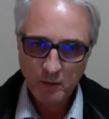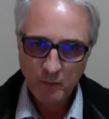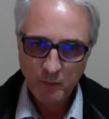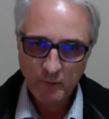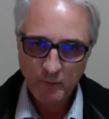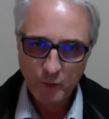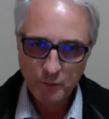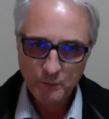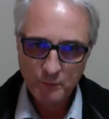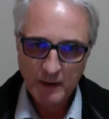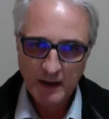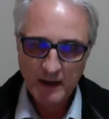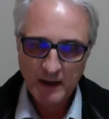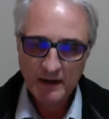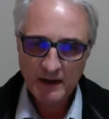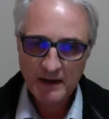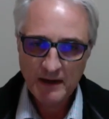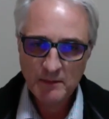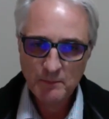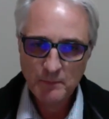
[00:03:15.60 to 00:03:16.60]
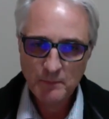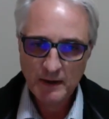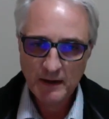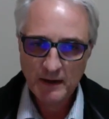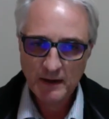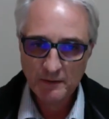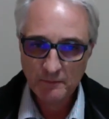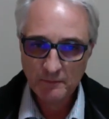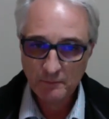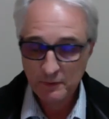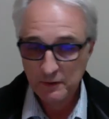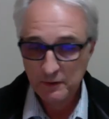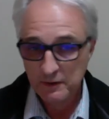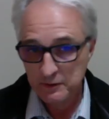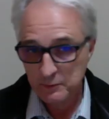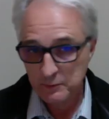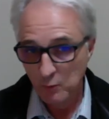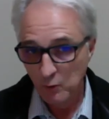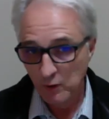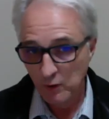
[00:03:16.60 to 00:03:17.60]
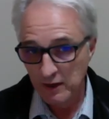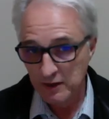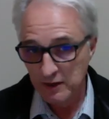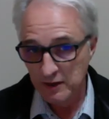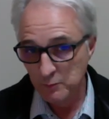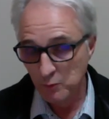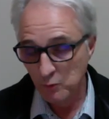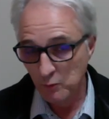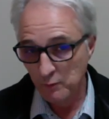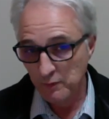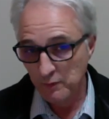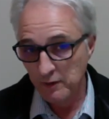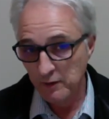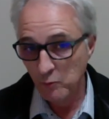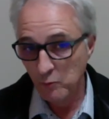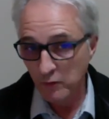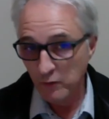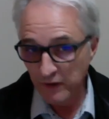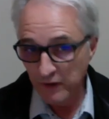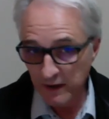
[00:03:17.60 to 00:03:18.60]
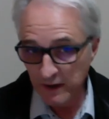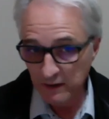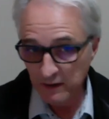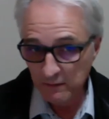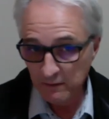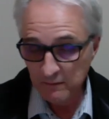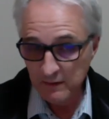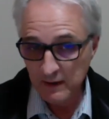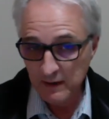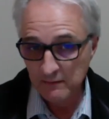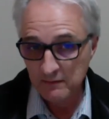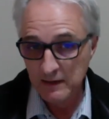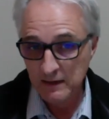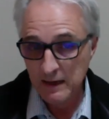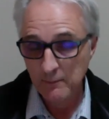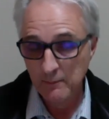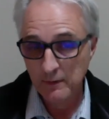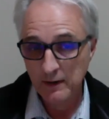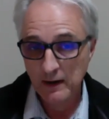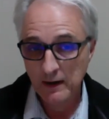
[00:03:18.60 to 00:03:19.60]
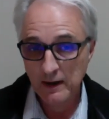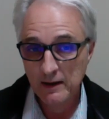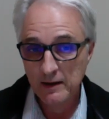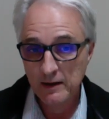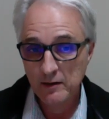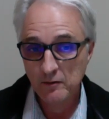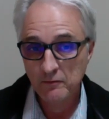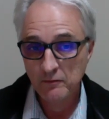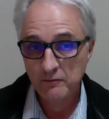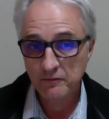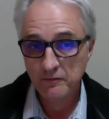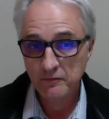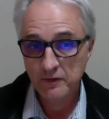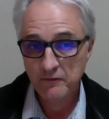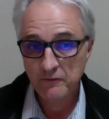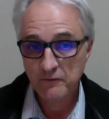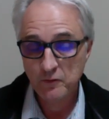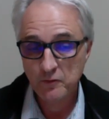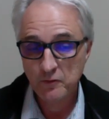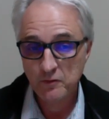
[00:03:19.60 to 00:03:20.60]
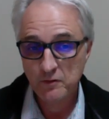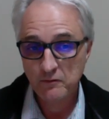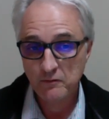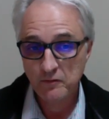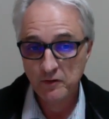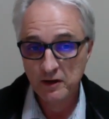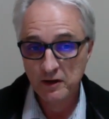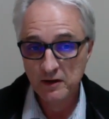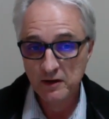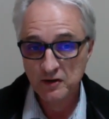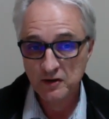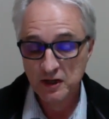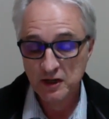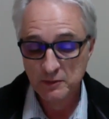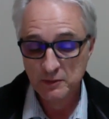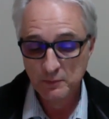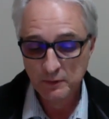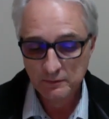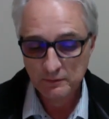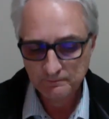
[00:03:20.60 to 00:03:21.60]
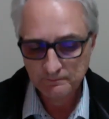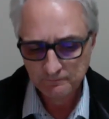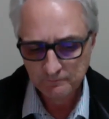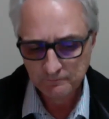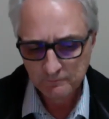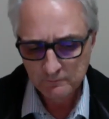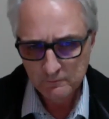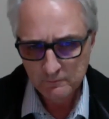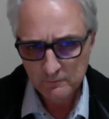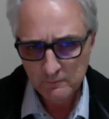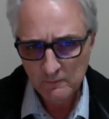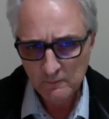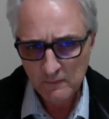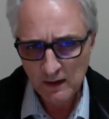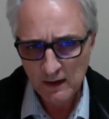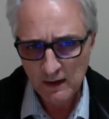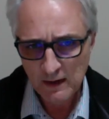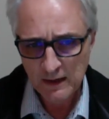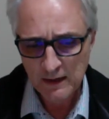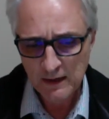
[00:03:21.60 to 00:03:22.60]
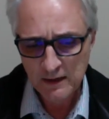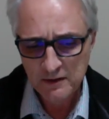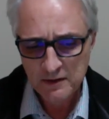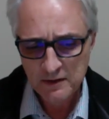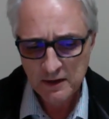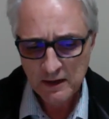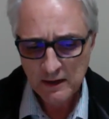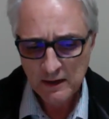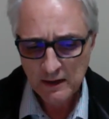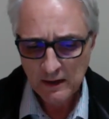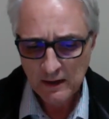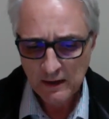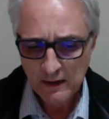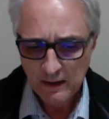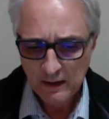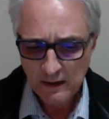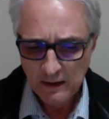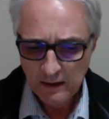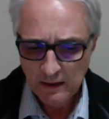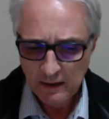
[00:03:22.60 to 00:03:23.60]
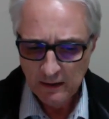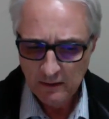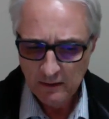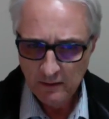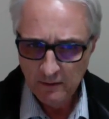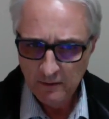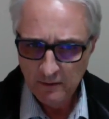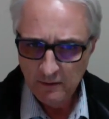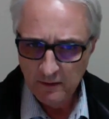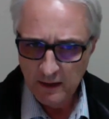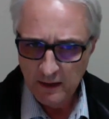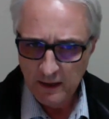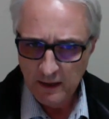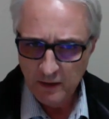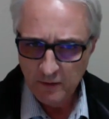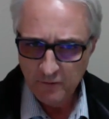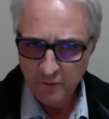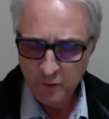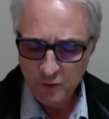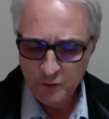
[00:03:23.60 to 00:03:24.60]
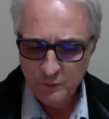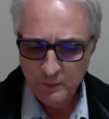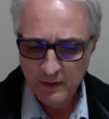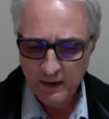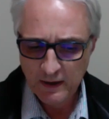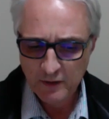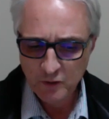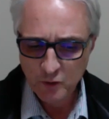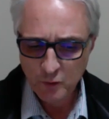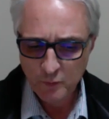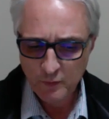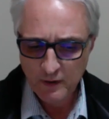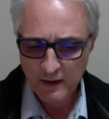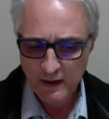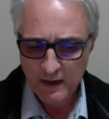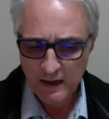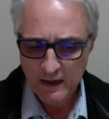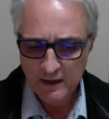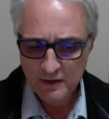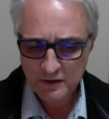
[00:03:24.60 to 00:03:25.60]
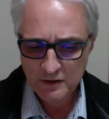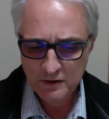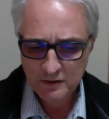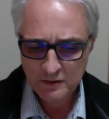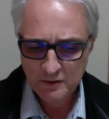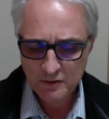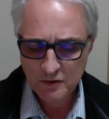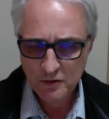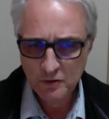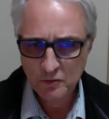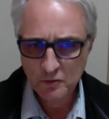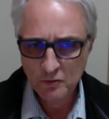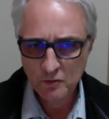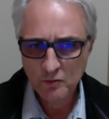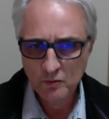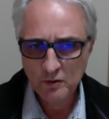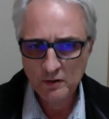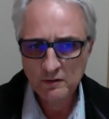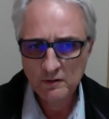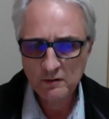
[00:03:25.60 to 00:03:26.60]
got Part A and Part B, small a and small b, within capital A of the assessment. And in the first part, you're being asked to